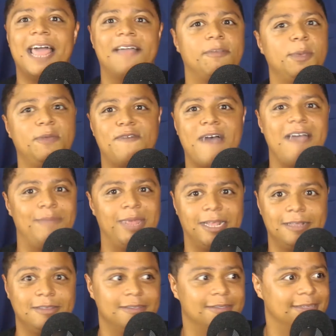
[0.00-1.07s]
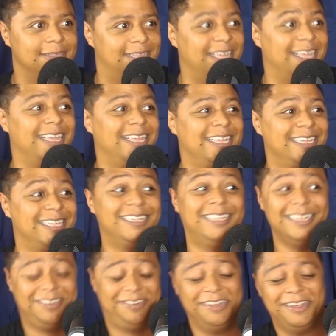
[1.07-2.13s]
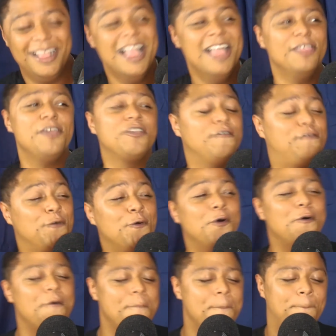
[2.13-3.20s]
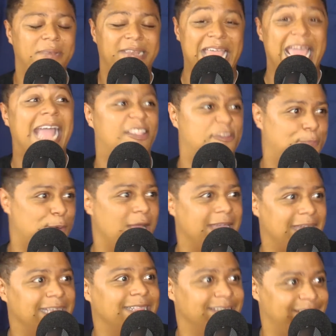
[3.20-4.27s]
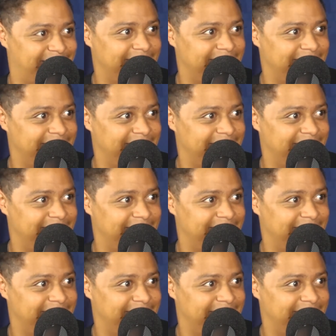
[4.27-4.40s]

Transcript: have to be 5 minutes. There's a full dance break in this